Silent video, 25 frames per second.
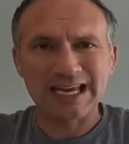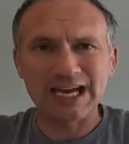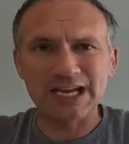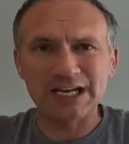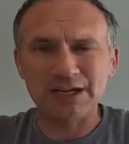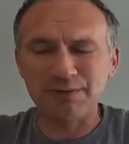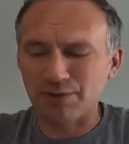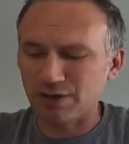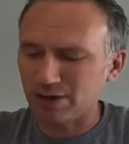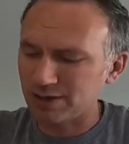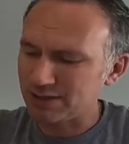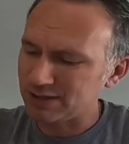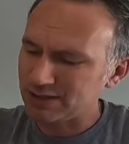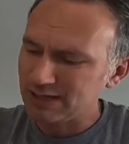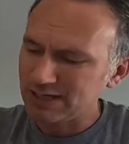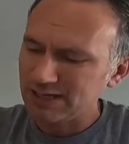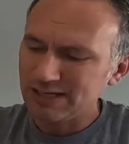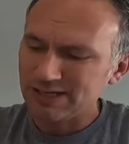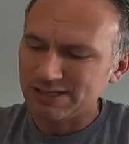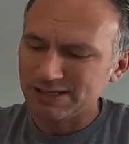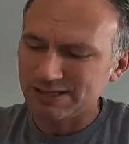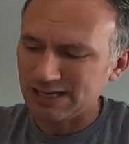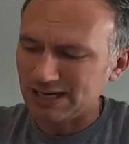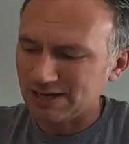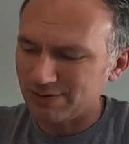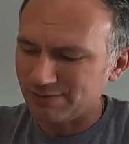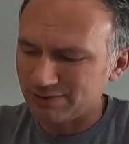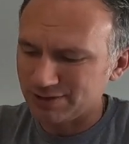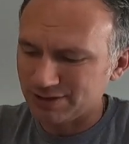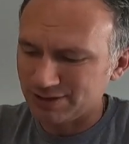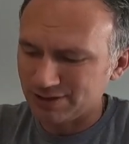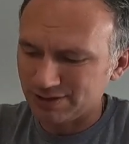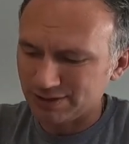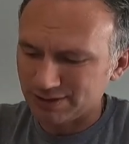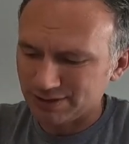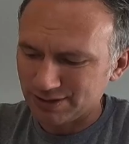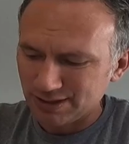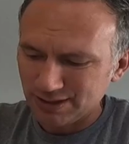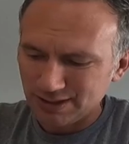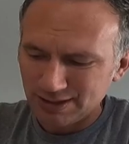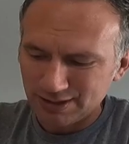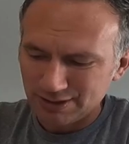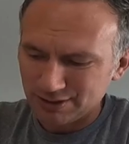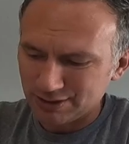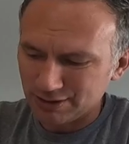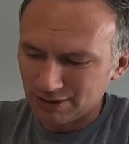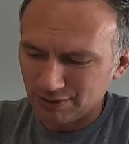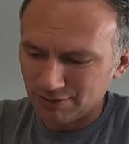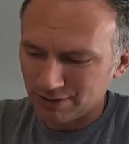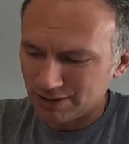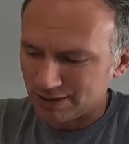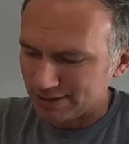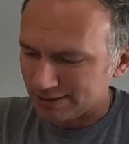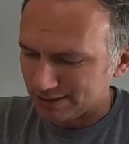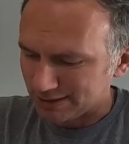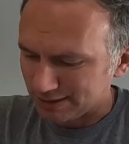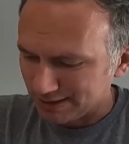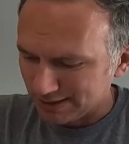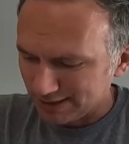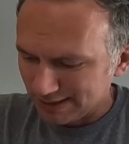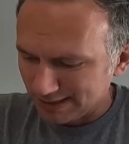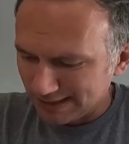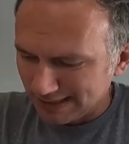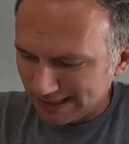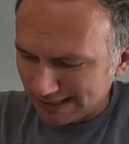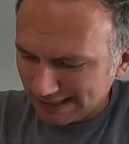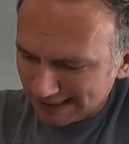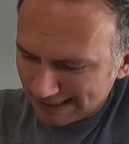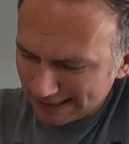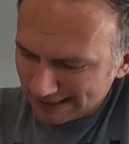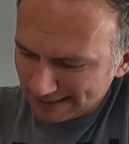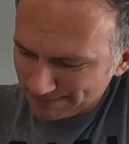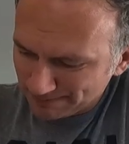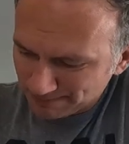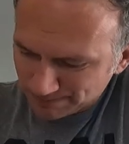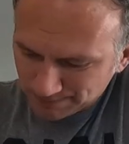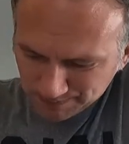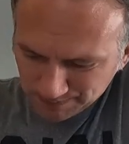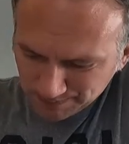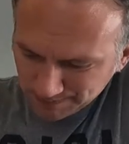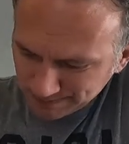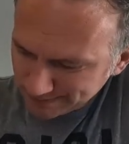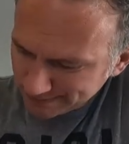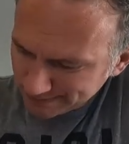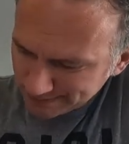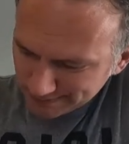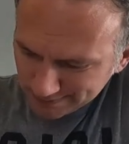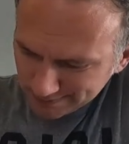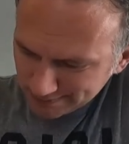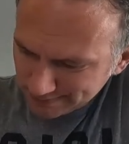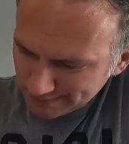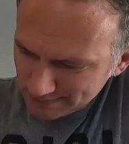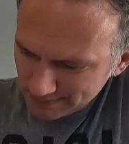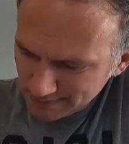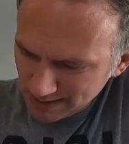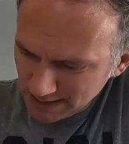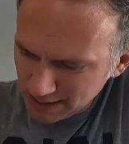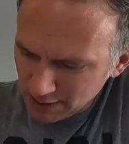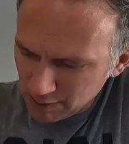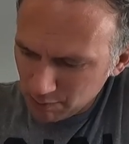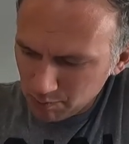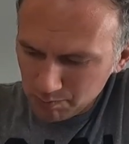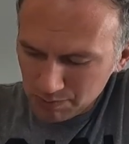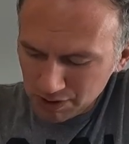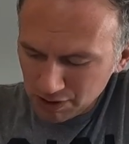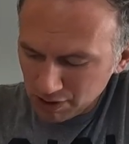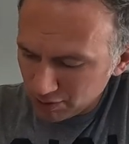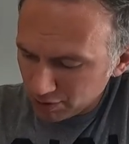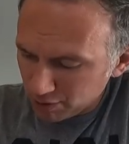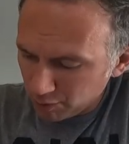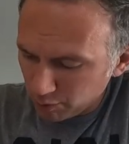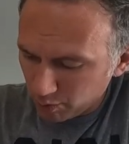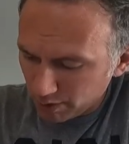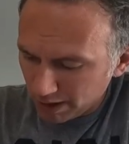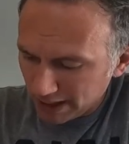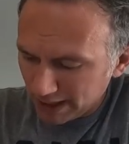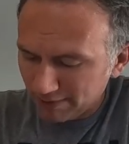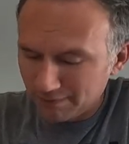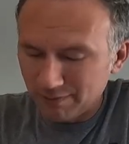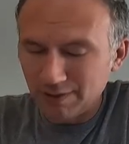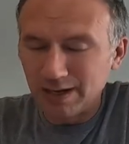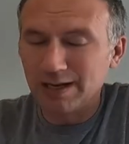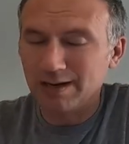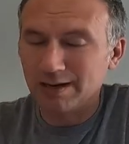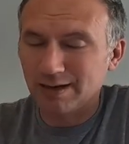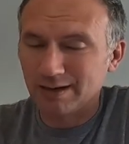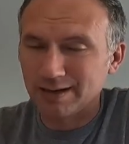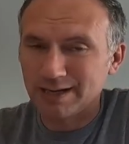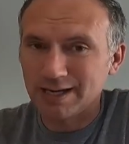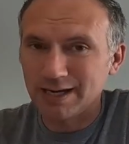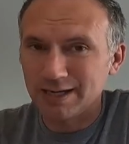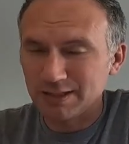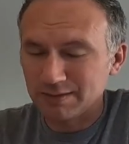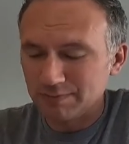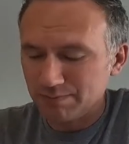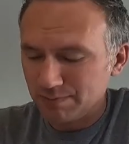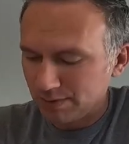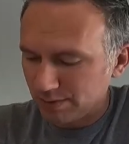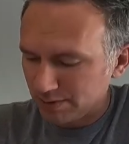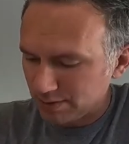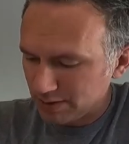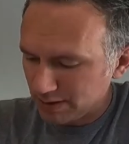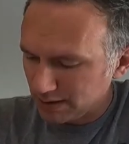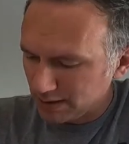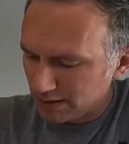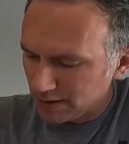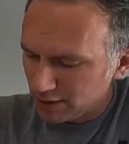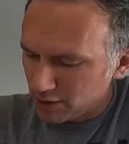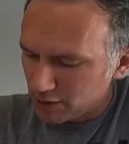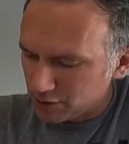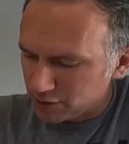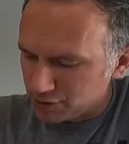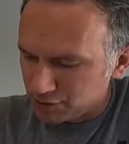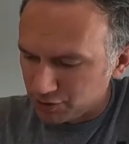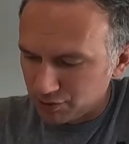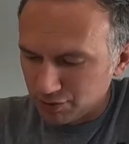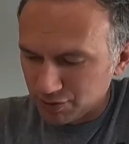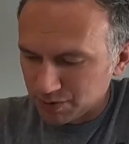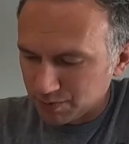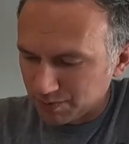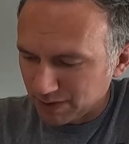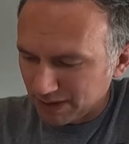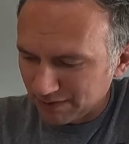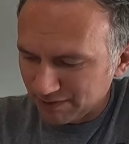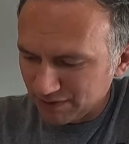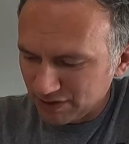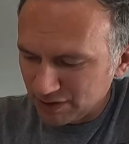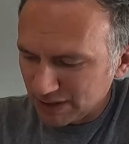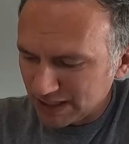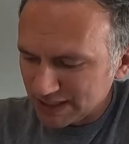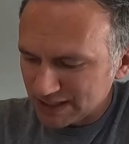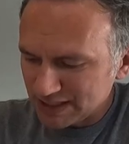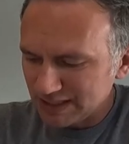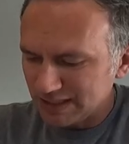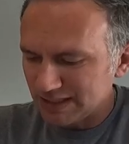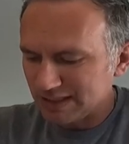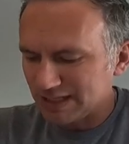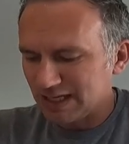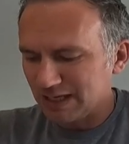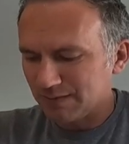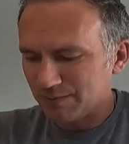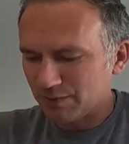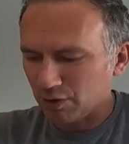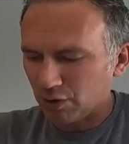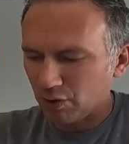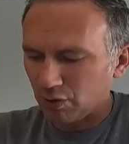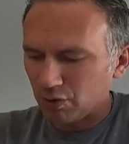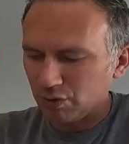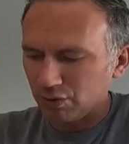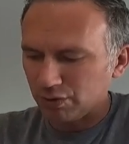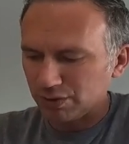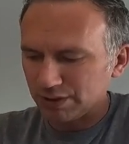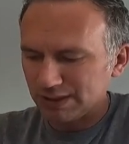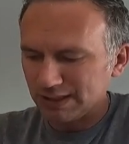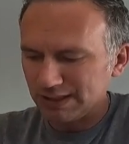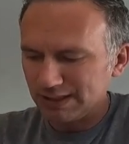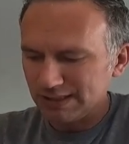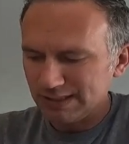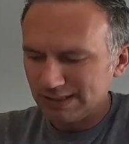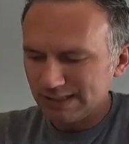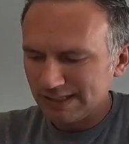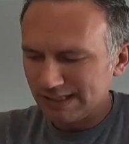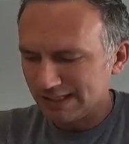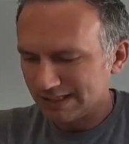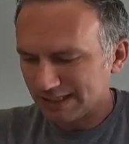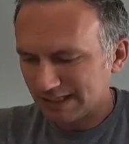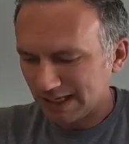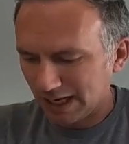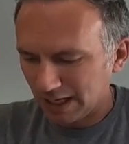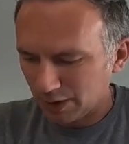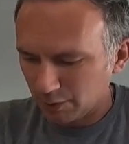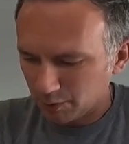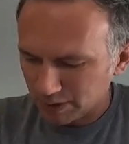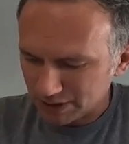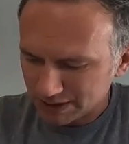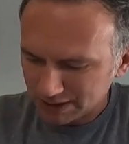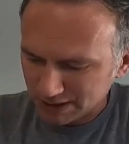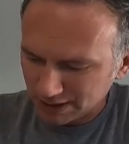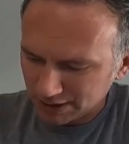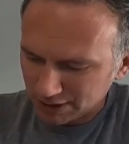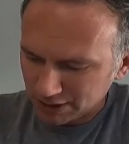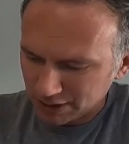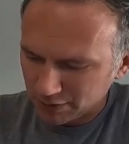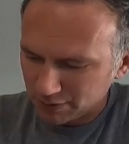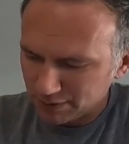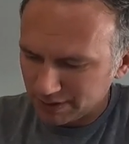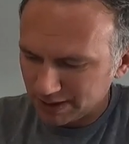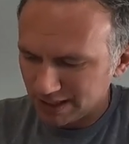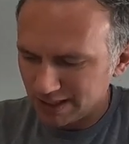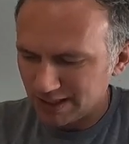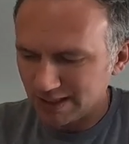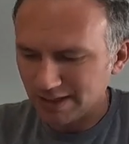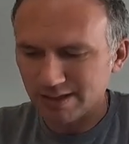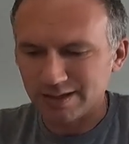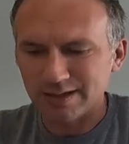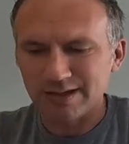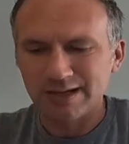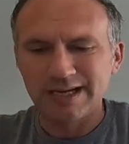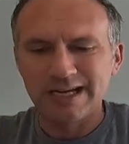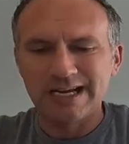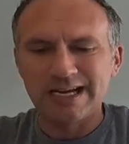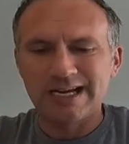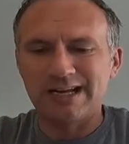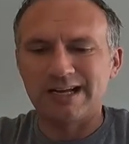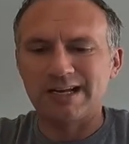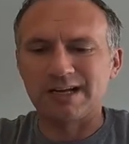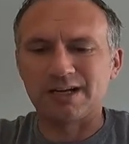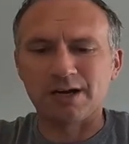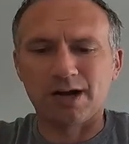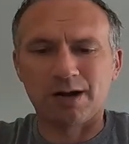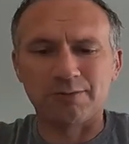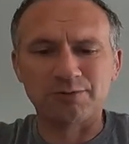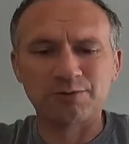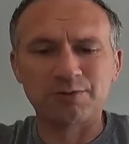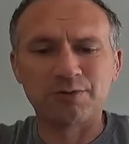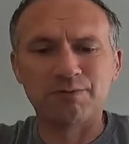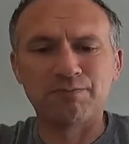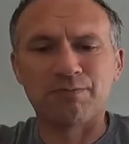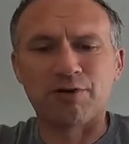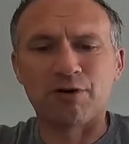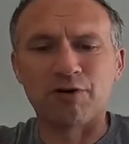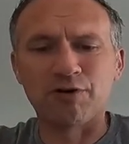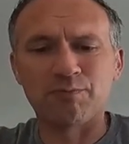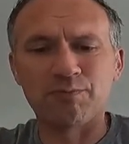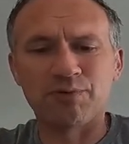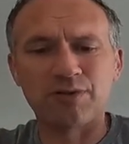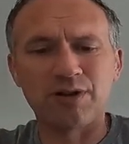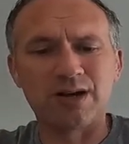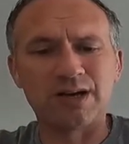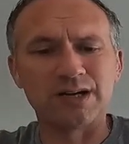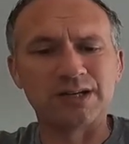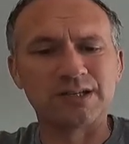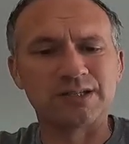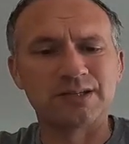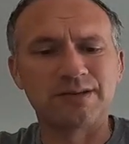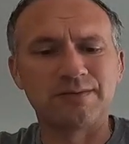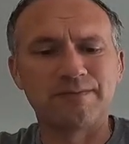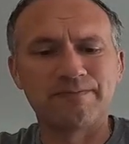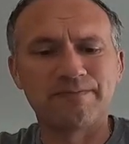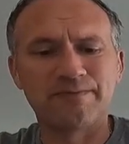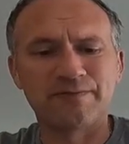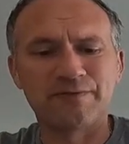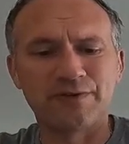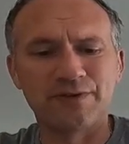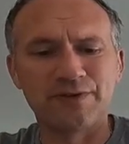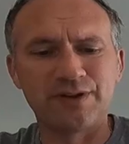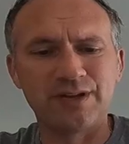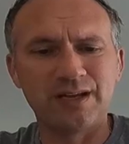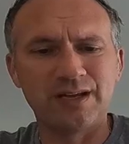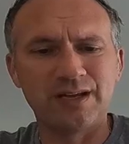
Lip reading: candy bars, sandwiches, sodas, you know, milk, whatever, in our case, milk, juice, whatever you guys need to keep cold is kind of what's gonna go in here. And it comes with both plugs for